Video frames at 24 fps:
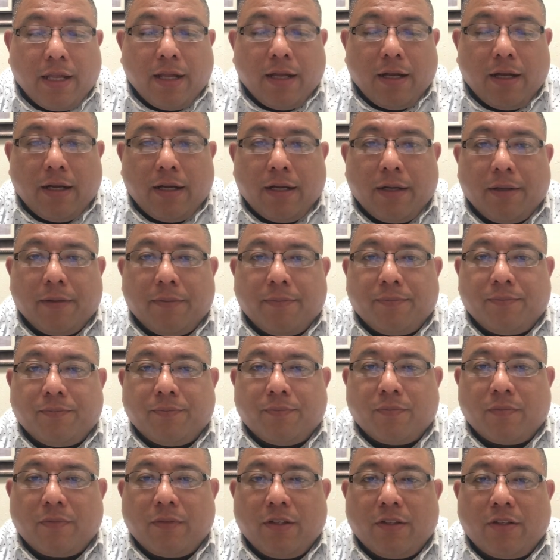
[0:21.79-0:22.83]

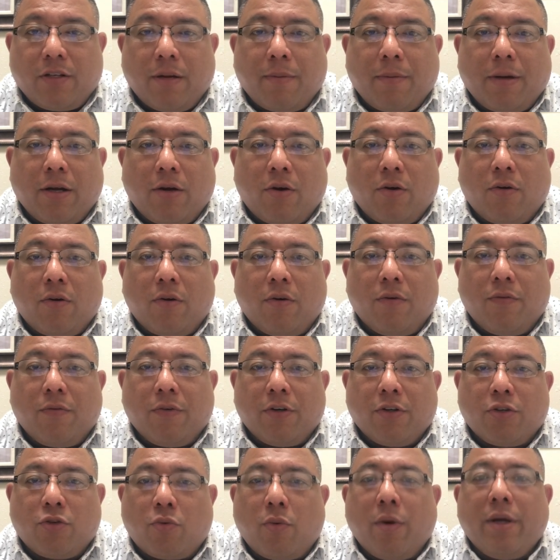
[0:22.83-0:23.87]
You're talking about
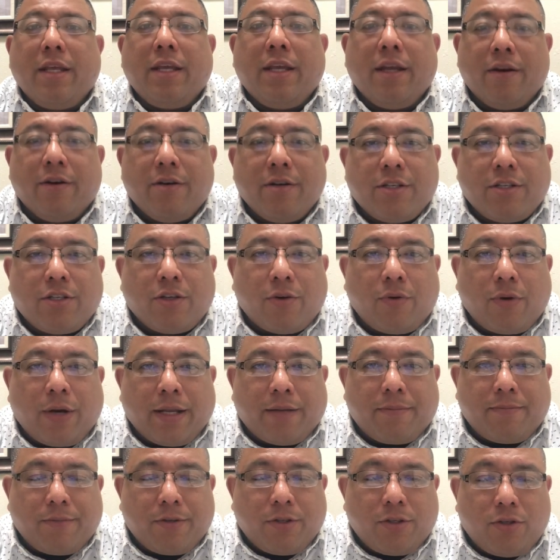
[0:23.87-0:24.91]
over 20 years, so
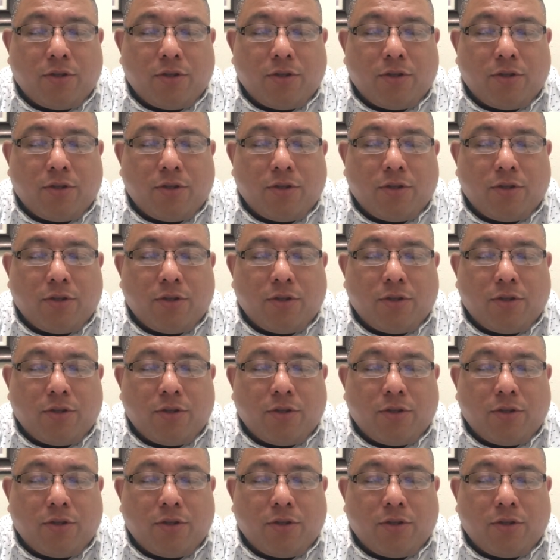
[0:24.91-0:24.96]
I